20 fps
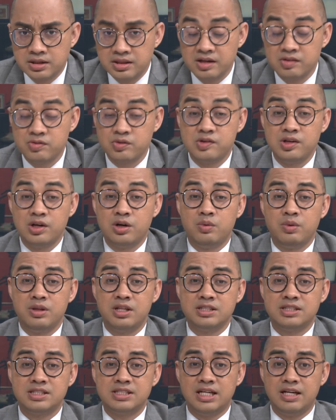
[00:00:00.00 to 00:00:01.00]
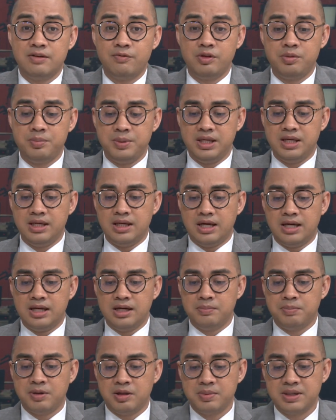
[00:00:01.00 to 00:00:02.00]
Thanks for staying on with us. I have with me
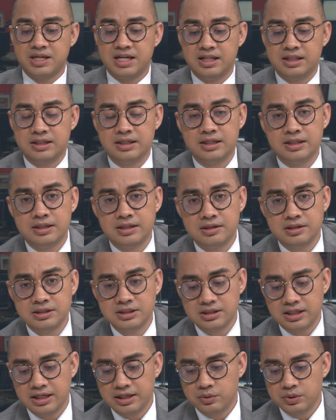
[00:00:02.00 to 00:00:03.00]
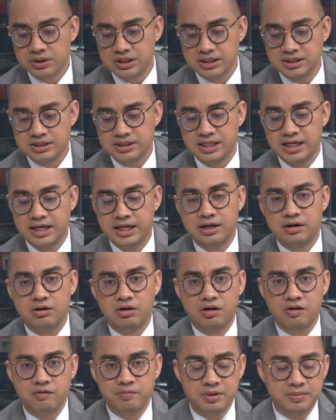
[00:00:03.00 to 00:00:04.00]
Anand Pathmakanthan, the Regional Equities Head
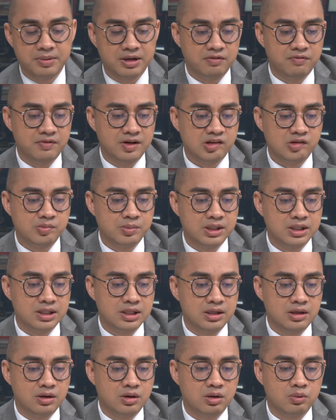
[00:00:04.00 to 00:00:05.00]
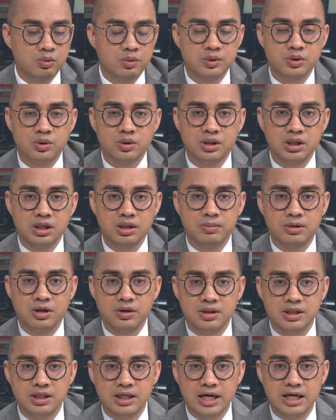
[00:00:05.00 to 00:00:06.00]
of Maybank Investment. Earlier on, we were talking
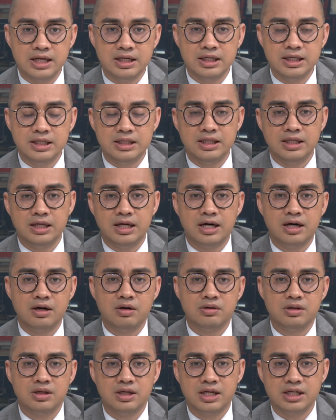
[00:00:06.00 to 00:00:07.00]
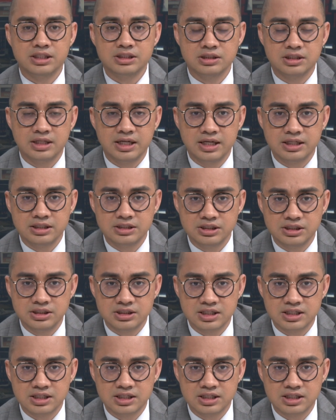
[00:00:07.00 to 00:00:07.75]
about the NETR, or the National Energy